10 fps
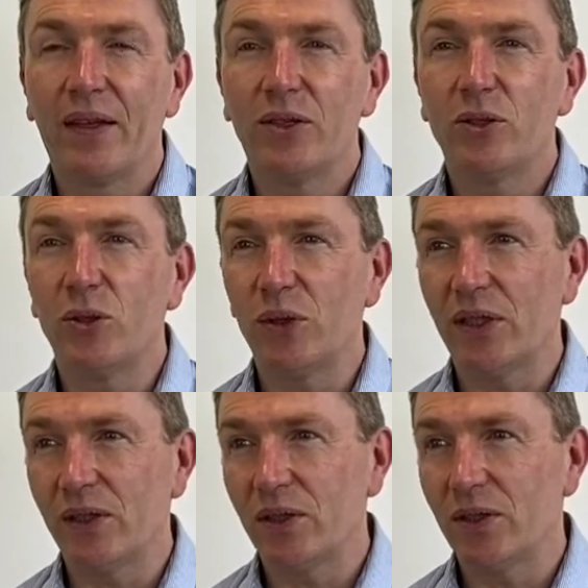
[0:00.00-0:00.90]
Due
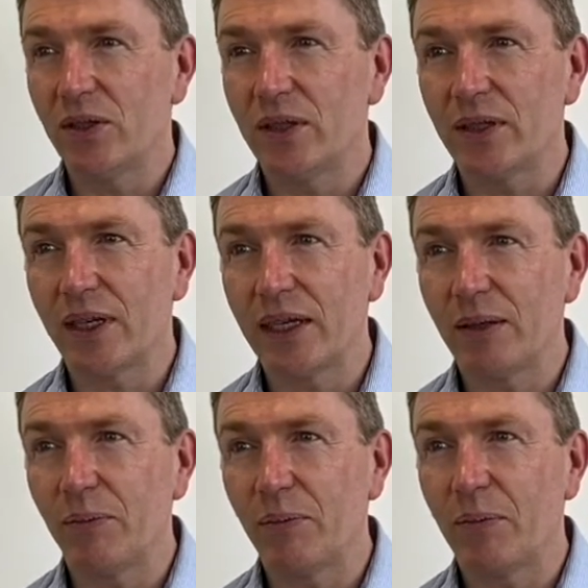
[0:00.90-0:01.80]
diligence is a key
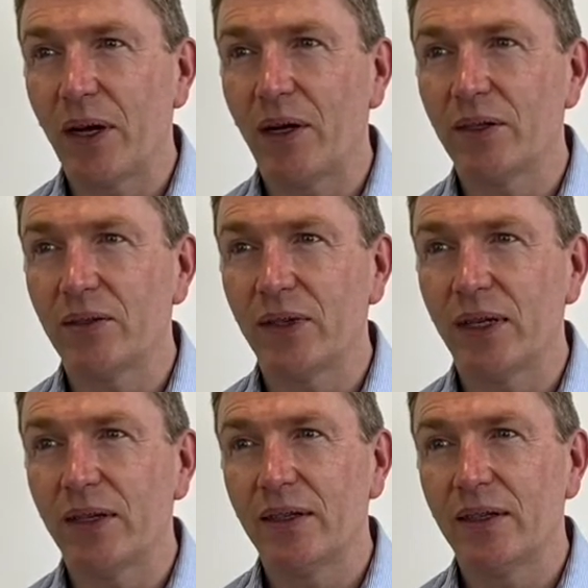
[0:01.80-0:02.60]
part of it.